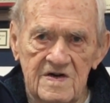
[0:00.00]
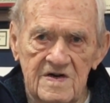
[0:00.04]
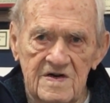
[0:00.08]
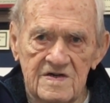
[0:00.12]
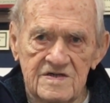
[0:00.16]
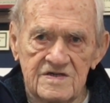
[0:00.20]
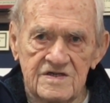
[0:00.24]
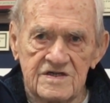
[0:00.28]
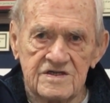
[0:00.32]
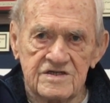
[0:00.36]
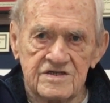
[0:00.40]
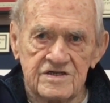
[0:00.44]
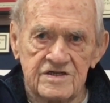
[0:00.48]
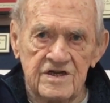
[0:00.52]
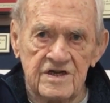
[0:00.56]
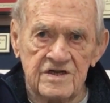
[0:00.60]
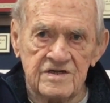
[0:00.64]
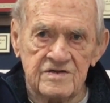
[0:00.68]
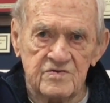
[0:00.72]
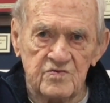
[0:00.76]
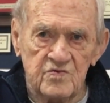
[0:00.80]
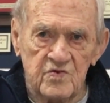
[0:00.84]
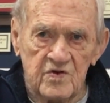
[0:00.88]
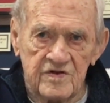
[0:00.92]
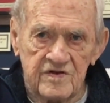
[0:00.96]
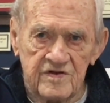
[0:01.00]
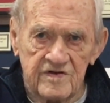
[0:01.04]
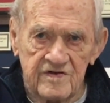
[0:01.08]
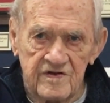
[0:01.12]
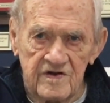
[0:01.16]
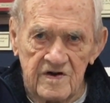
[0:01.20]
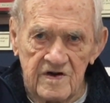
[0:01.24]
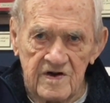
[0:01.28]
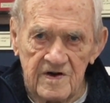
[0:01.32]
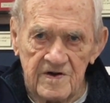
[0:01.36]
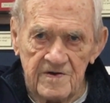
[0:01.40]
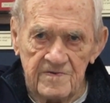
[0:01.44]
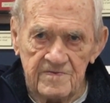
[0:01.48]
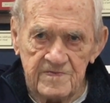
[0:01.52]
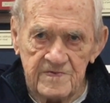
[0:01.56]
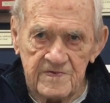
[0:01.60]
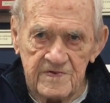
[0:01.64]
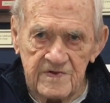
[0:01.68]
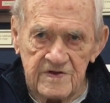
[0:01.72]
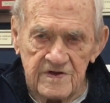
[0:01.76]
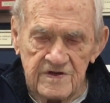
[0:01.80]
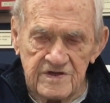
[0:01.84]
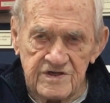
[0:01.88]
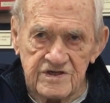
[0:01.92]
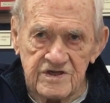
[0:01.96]
stint with
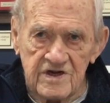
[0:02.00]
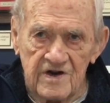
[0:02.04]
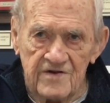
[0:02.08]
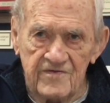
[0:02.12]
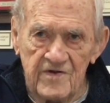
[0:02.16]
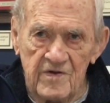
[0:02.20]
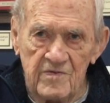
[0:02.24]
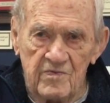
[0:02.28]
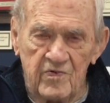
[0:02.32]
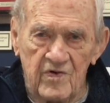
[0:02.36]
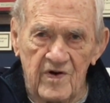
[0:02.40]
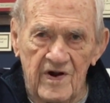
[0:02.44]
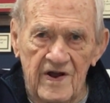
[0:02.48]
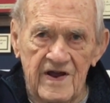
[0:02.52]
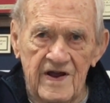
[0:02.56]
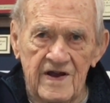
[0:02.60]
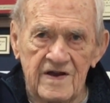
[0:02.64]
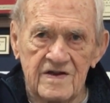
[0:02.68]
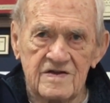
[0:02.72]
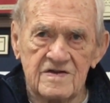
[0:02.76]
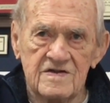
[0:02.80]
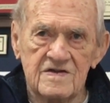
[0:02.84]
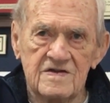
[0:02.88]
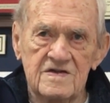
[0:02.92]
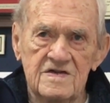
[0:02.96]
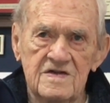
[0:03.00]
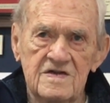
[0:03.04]
the Chevy plant